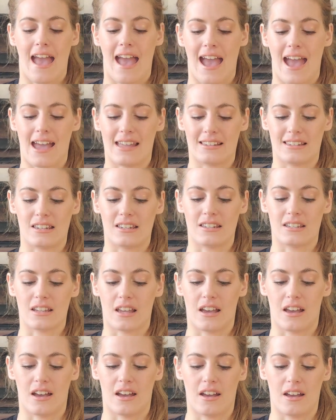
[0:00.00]
and
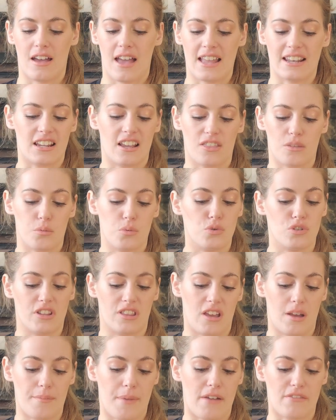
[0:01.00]
any other
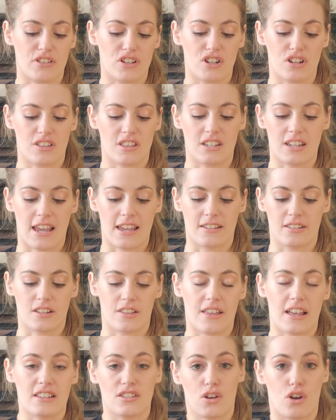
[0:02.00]
water that I'm having during the day,
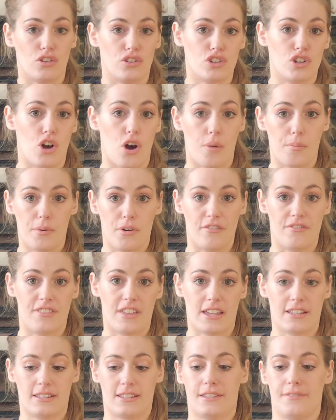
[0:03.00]
so that's on top of
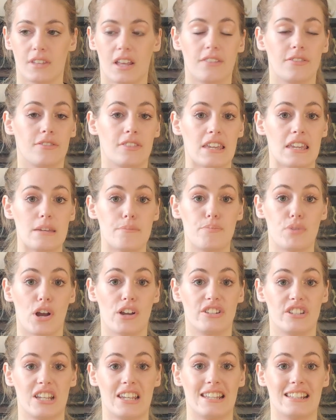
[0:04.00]
this. The
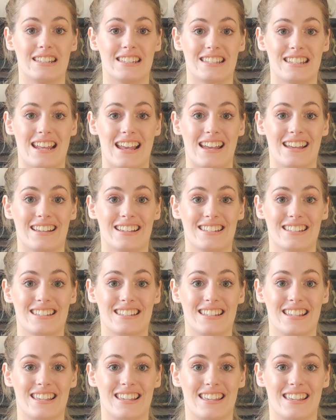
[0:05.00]
protein
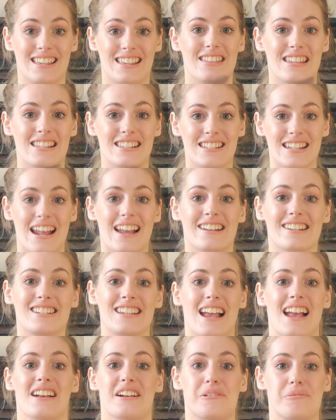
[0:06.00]
snacks. The Snack
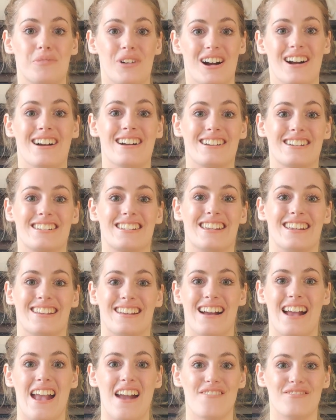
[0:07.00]
Shack worked.
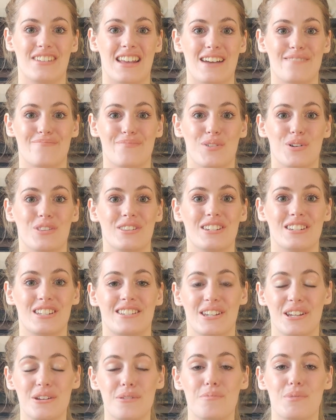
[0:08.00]
I haven't had more than
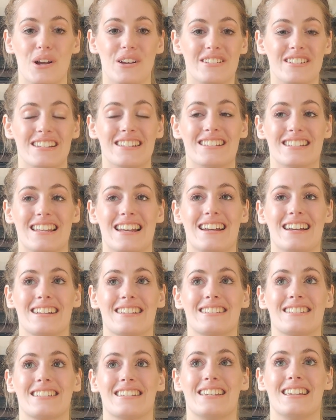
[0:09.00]
2 protein
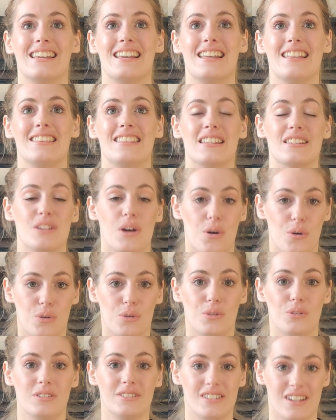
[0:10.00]
snacks this
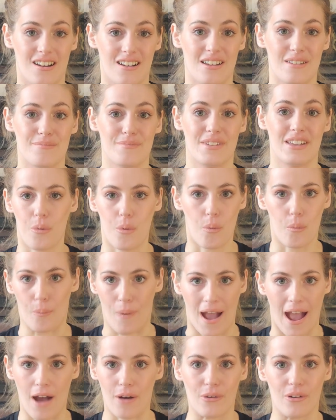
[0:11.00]
whole time.
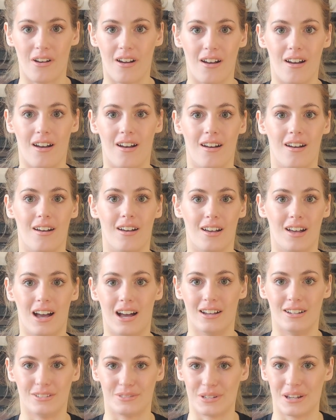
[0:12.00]
Wow,
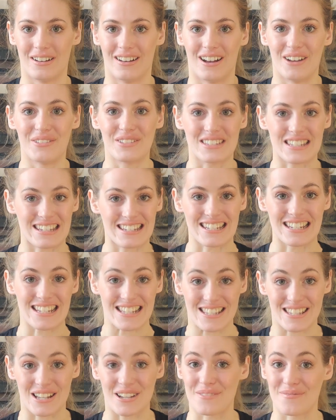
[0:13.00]
I was
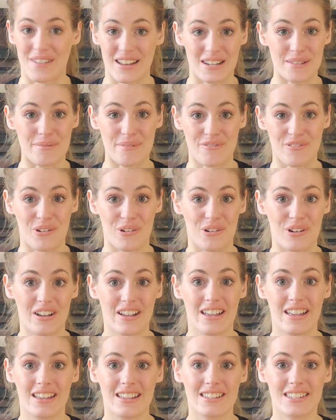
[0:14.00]
eating so many before,
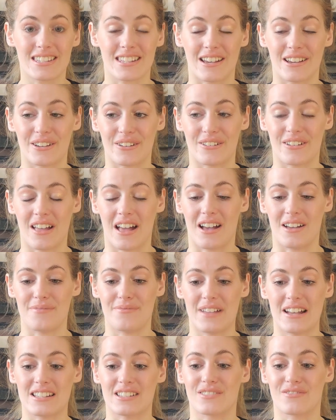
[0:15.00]
so
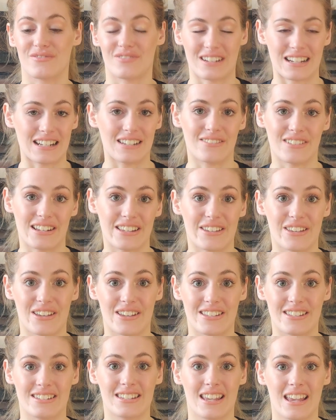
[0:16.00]
that's really, really
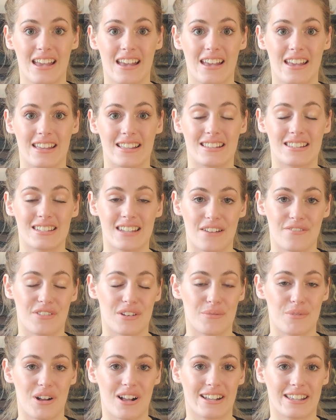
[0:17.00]
good. It's
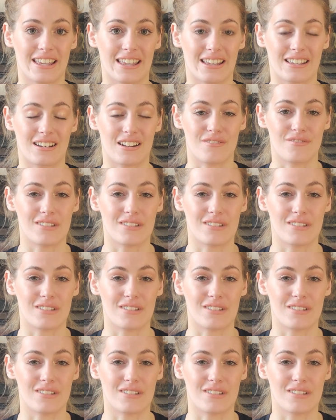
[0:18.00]
definitely working, and I